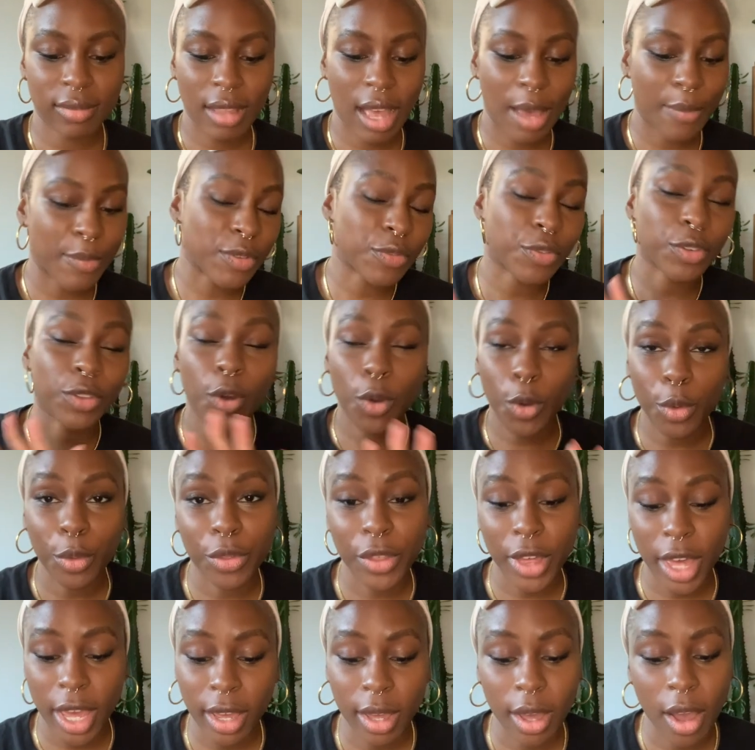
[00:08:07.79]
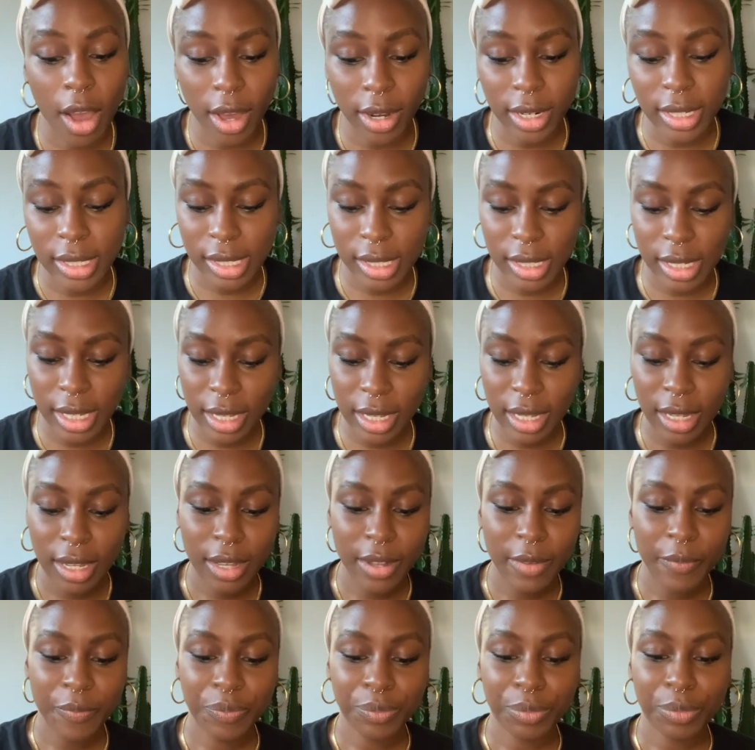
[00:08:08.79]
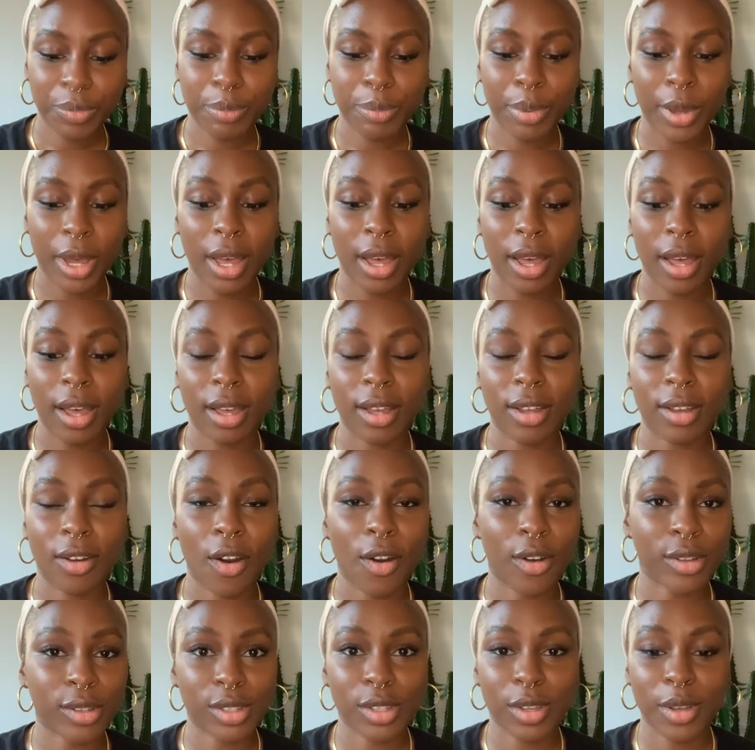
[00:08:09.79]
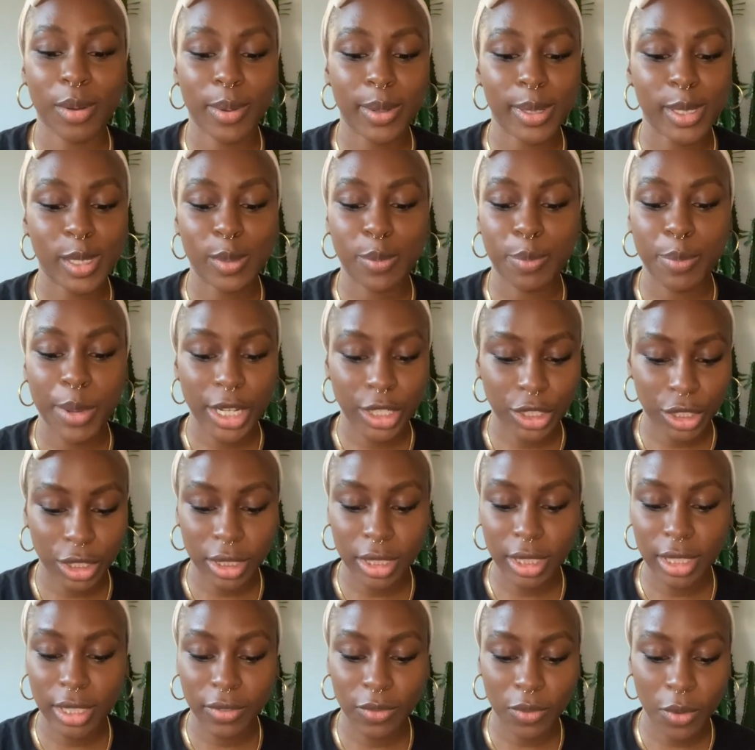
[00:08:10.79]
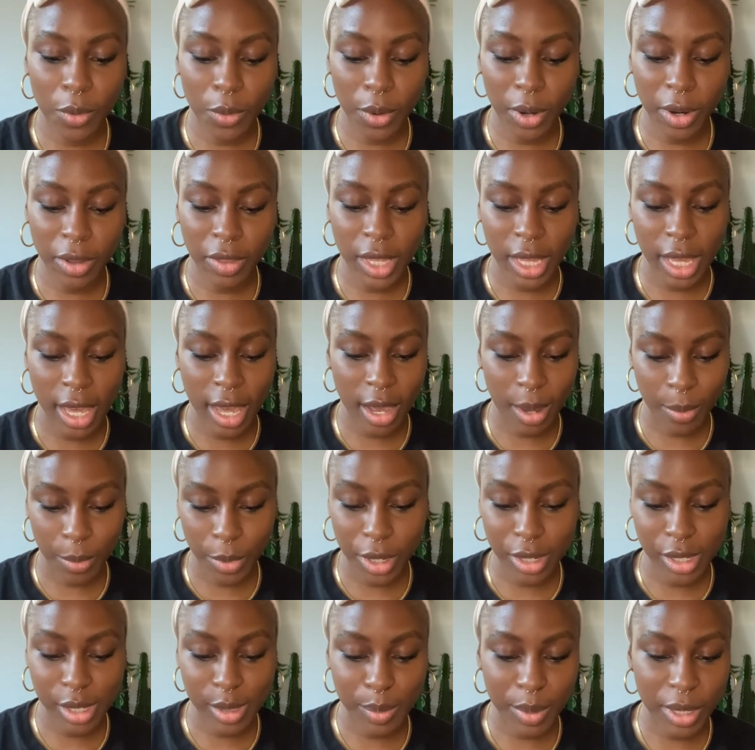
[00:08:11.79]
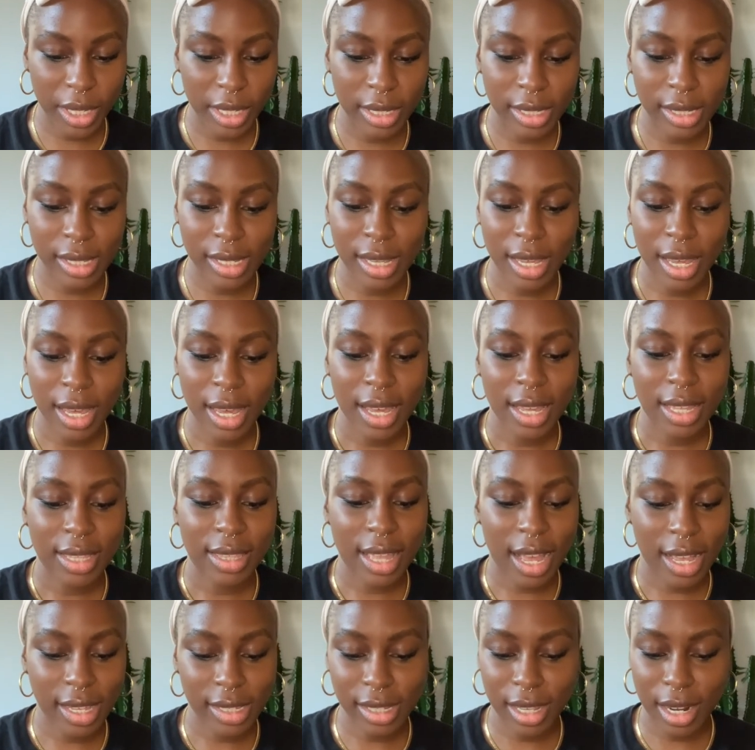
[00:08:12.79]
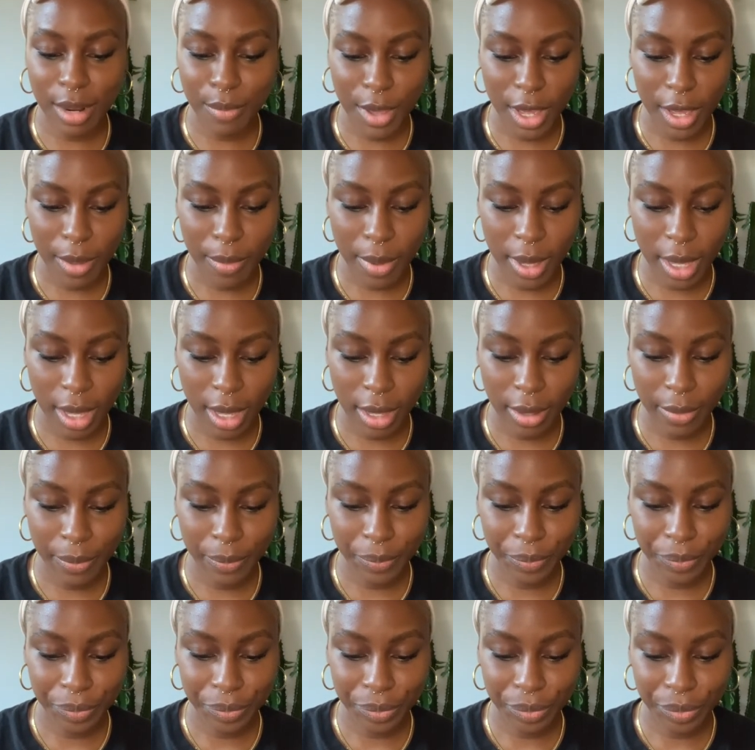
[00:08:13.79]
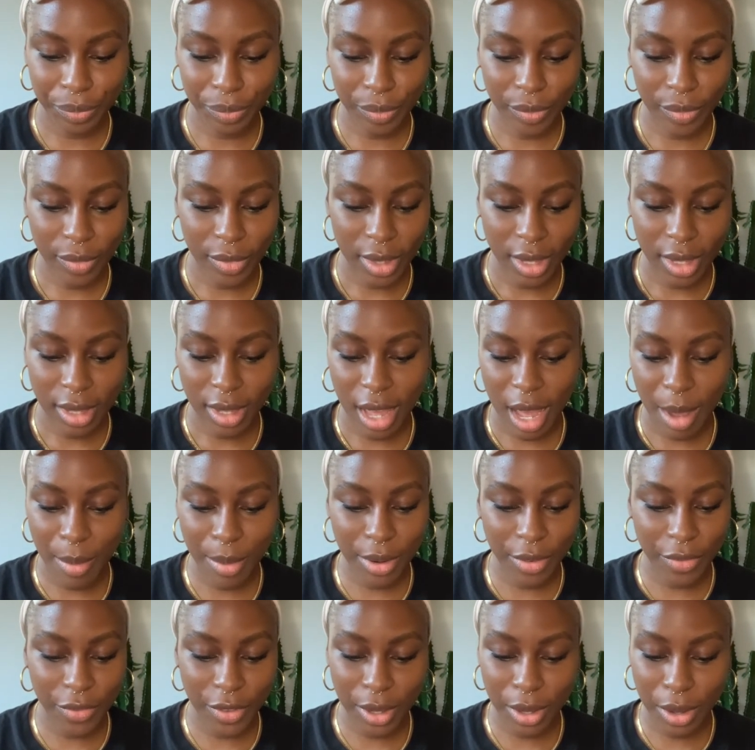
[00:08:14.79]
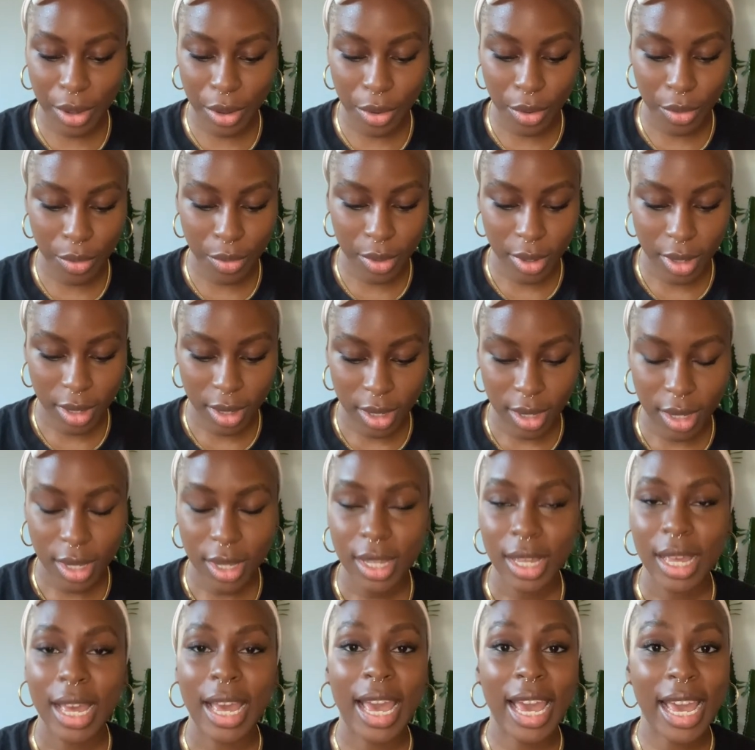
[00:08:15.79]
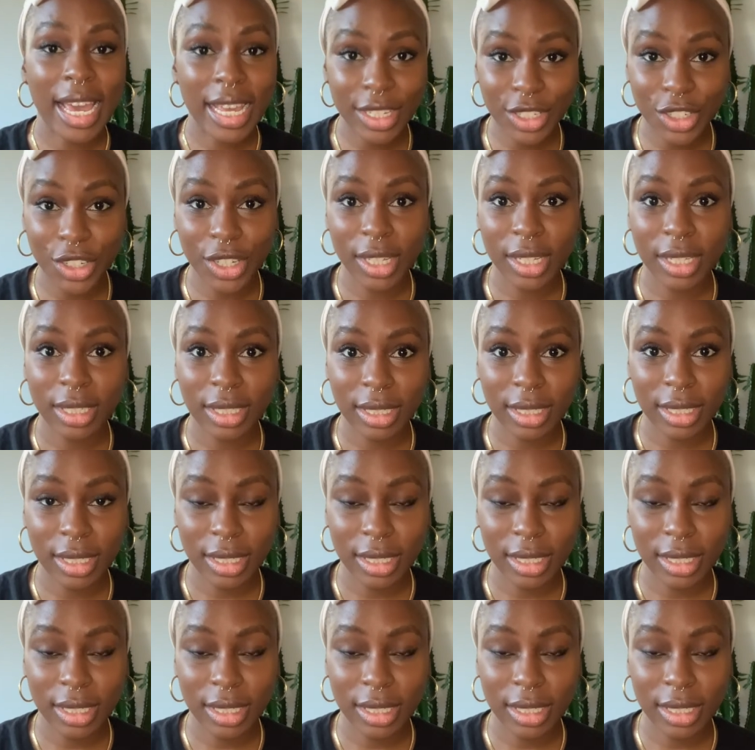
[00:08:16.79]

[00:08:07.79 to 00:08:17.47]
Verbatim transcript: I mean, for the whole thing, honestly but also especially for the cameras because that's gonna make me, I'm gonna feel anxious.